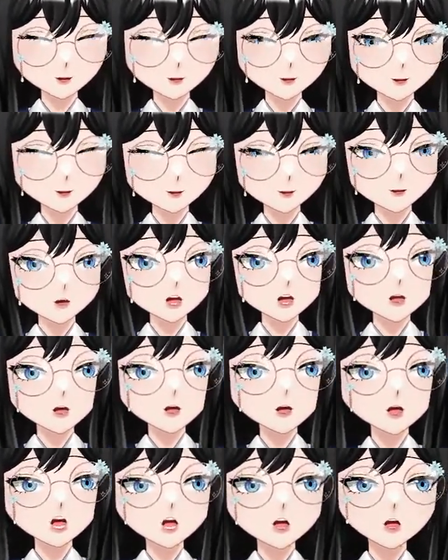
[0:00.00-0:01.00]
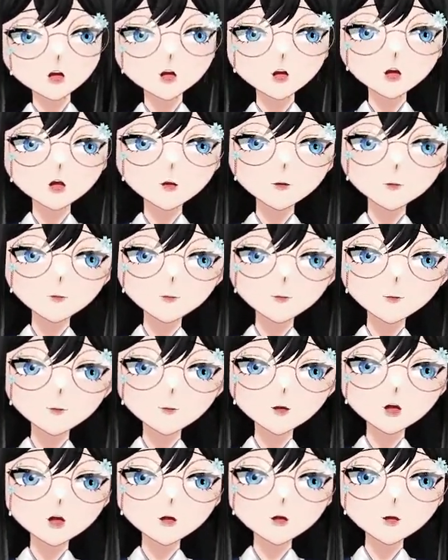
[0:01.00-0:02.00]
Triton X. I
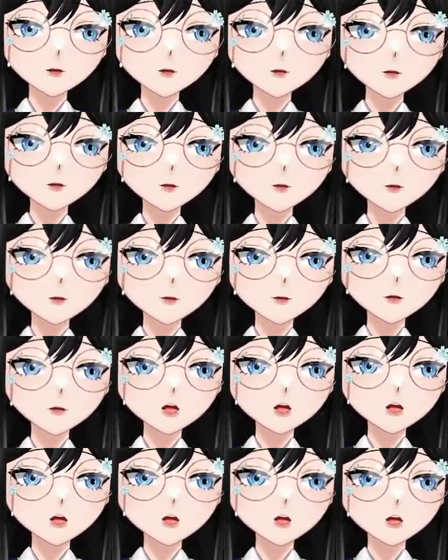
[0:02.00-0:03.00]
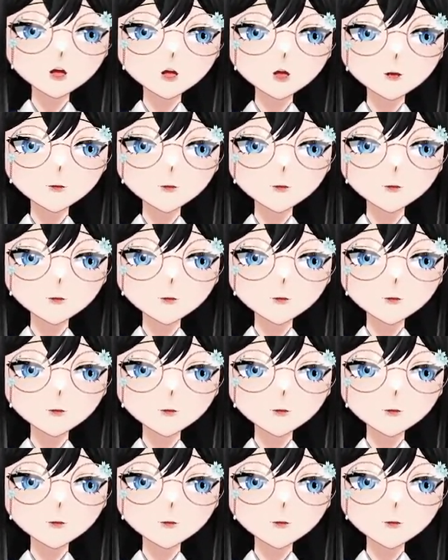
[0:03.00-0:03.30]
could use Triton X for